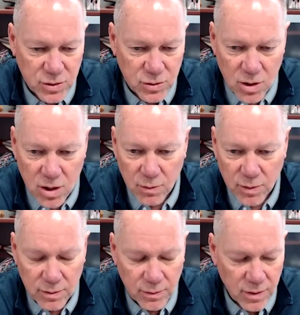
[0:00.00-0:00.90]
strong.
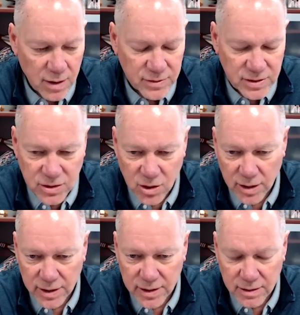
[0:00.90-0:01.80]
We're obviously
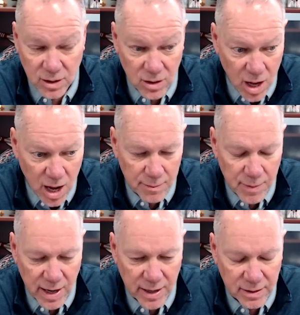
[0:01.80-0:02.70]
targeted a lot
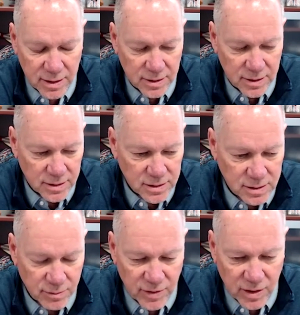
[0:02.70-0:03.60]
by
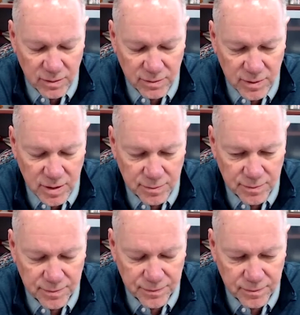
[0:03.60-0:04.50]
some of our
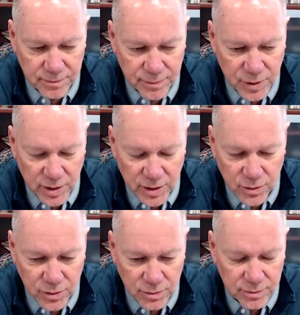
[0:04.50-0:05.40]

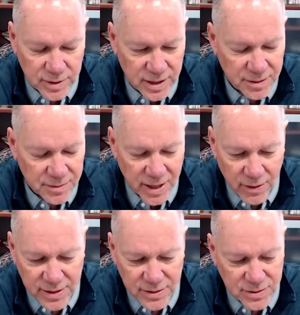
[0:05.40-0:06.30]
political
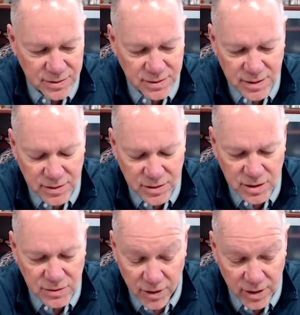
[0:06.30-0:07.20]
areas.
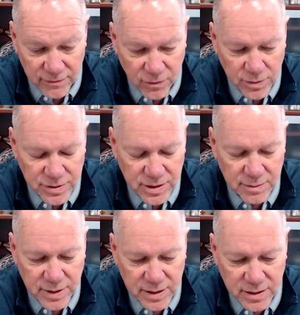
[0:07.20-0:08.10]
It's very unfortunate, but